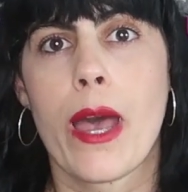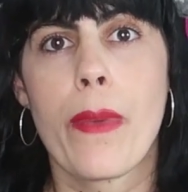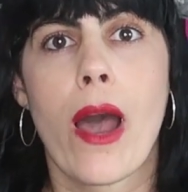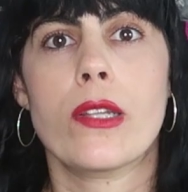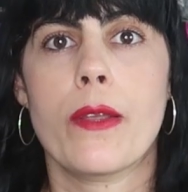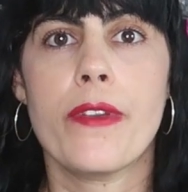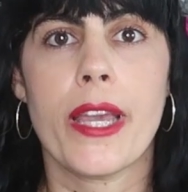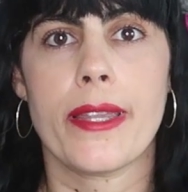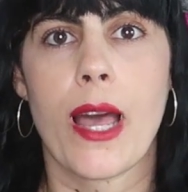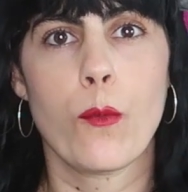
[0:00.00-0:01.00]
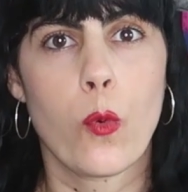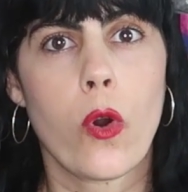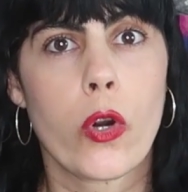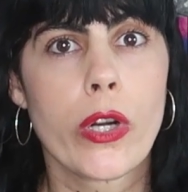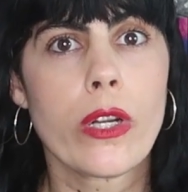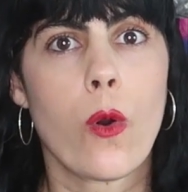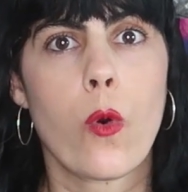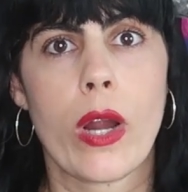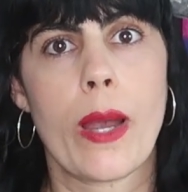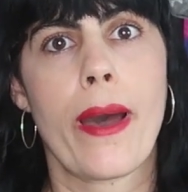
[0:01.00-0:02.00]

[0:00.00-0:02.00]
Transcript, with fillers: about the Vietnam War or